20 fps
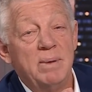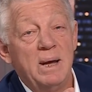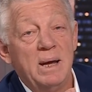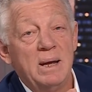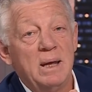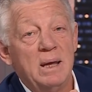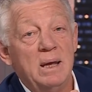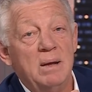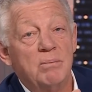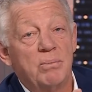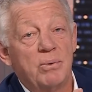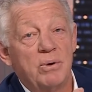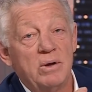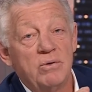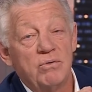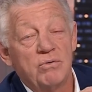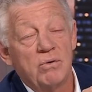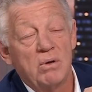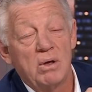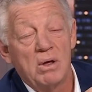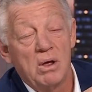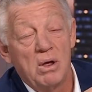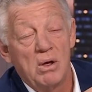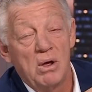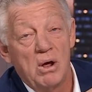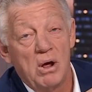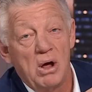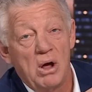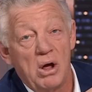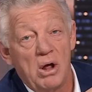back in press
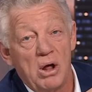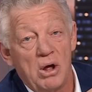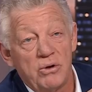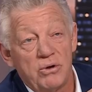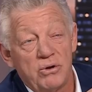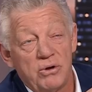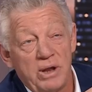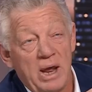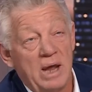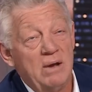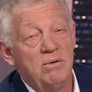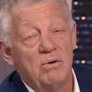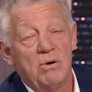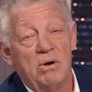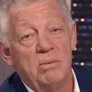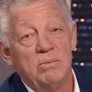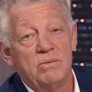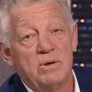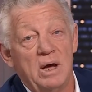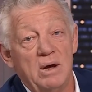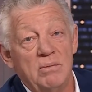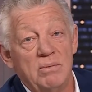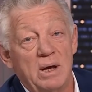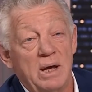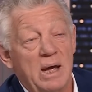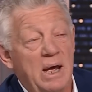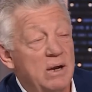10 times over.